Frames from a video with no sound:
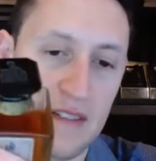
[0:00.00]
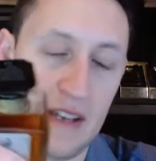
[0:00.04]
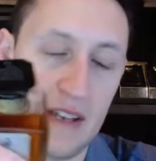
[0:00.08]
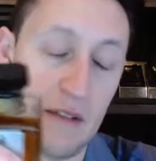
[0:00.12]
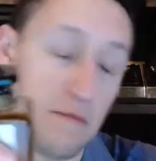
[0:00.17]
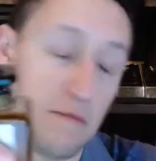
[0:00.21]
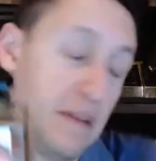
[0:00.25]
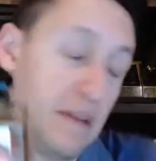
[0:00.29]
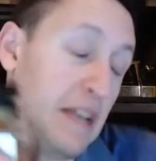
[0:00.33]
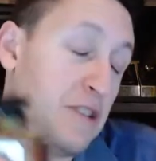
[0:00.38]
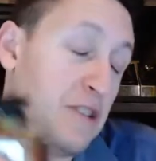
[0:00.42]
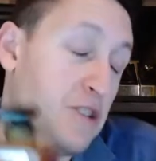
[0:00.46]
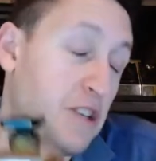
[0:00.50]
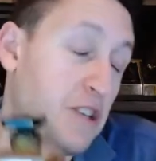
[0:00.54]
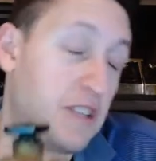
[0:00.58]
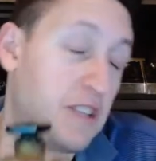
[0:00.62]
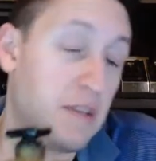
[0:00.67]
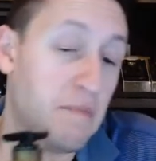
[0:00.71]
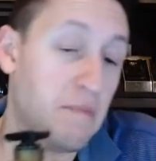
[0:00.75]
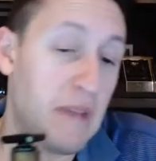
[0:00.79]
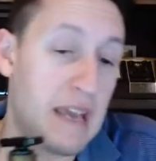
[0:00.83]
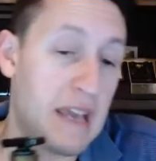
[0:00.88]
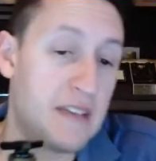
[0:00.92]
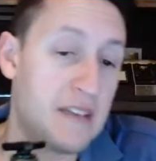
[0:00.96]
it, it's just
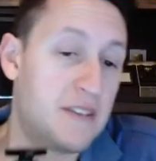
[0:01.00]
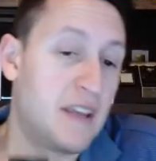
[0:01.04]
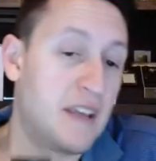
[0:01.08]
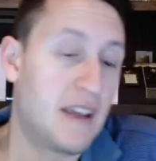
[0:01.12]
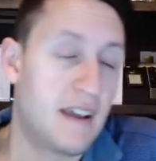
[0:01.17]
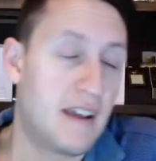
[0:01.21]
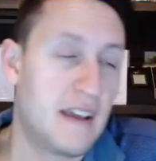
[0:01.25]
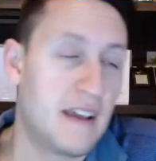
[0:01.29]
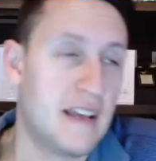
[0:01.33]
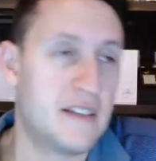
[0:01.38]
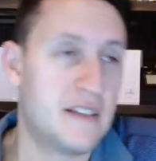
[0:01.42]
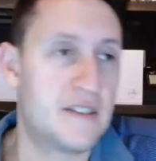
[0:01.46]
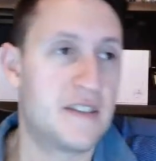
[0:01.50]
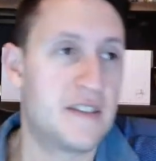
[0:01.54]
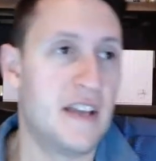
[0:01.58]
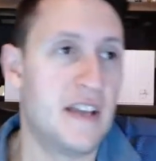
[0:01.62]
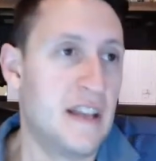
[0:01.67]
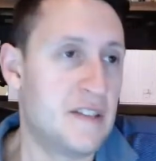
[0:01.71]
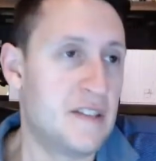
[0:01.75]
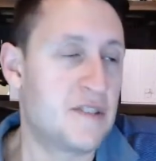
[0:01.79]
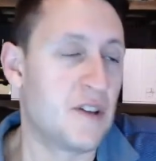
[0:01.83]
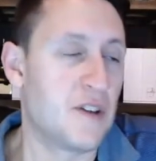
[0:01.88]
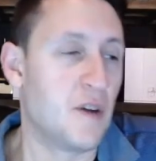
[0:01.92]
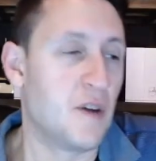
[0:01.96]
amazing. It's
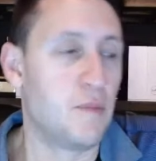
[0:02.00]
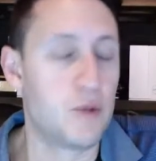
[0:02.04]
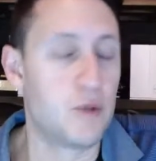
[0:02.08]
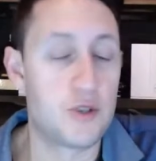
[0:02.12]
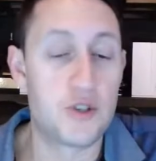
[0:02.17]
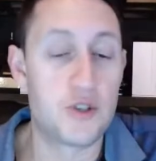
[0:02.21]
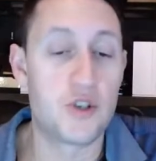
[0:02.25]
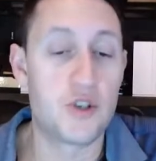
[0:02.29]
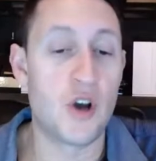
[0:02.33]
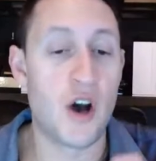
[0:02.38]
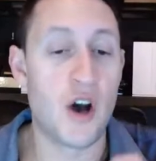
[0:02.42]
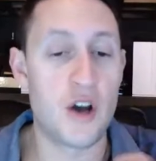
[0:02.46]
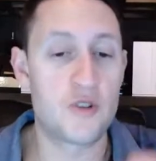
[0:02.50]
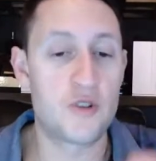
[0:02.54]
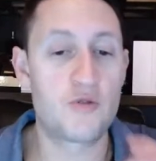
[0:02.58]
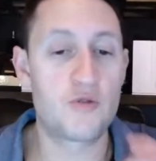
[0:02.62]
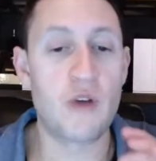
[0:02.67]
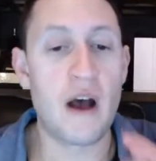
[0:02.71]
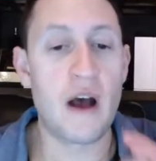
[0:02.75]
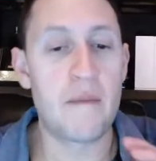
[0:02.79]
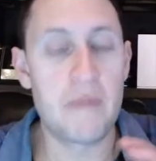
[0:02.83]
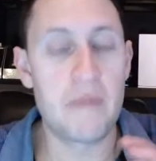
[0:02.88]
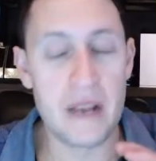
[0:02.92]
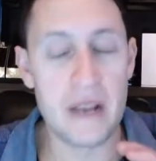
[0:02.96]
it's almost jaw
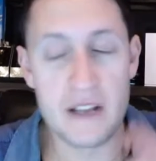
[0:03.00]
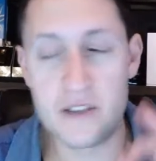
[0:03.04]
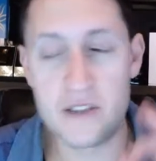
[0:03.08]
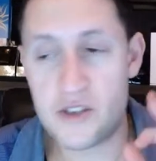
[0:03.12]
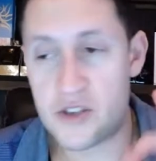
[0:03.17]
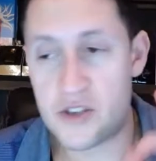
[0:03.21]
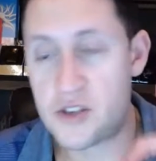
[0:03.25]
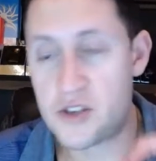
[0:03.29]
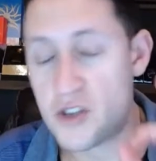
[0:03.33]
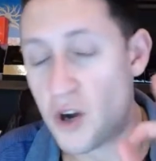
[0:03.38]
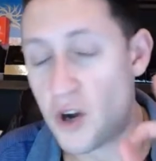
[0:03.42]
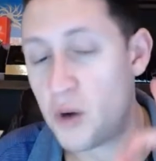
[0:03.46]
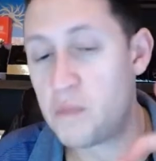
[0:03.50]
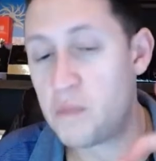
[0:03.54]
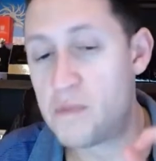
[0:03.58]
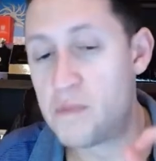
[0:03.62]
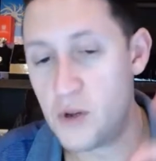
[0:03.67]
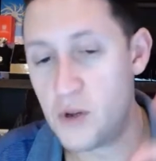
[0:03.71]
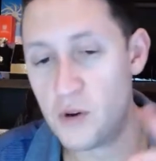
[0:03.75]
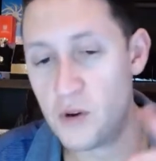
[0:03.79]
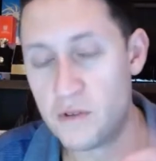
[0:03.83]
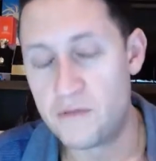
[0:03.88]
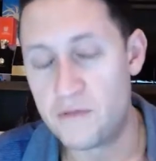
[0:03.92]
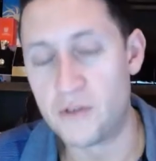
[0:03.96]
dropping. It's so
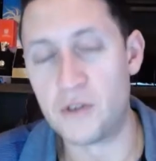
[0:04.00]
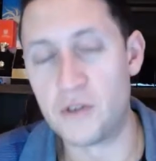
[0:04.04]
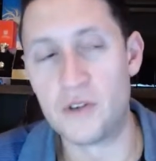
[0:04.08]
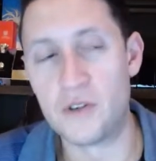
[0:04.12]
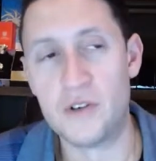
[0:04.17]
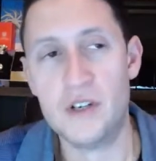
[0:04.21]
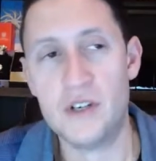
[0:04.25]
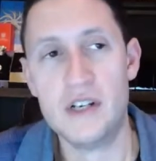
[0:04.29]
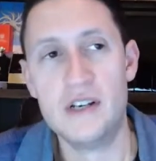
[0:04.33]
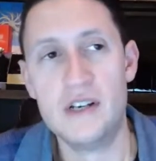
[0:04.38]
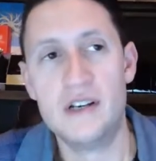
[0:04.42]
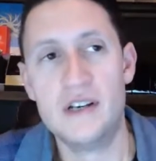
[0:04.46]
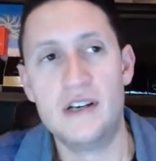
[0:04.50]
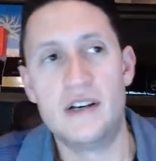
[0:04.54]
beautiful.